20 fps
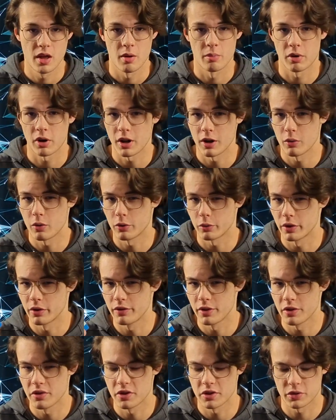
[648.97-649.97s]
probably won't
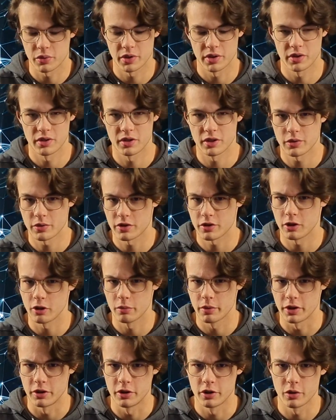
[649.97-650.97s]
review this one. This one's a little
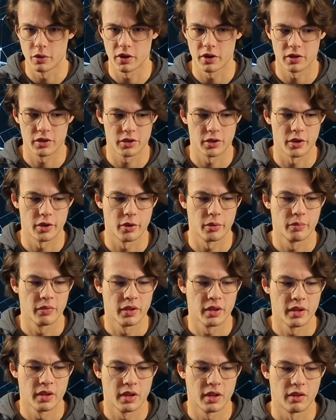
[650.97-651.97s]
bit newer, so
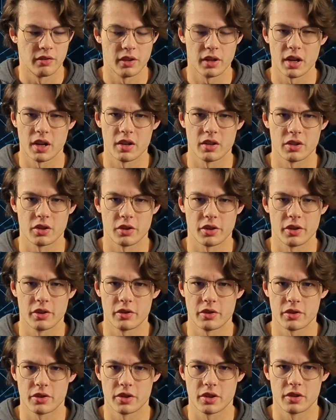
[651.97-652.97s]
if you guys are
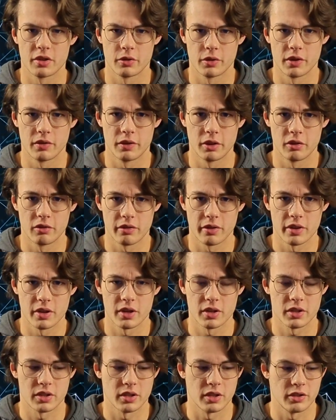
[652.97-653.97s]
interested in a review for
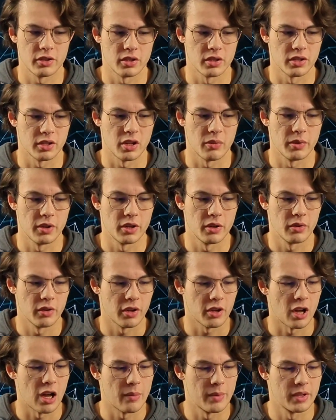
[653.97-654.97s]
this, just let me know in the
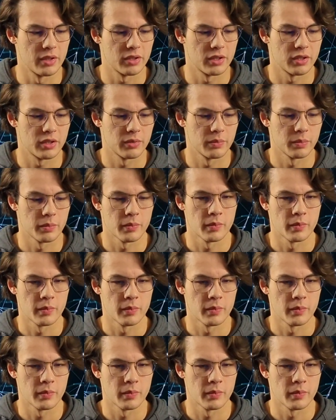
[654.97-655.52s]
comments.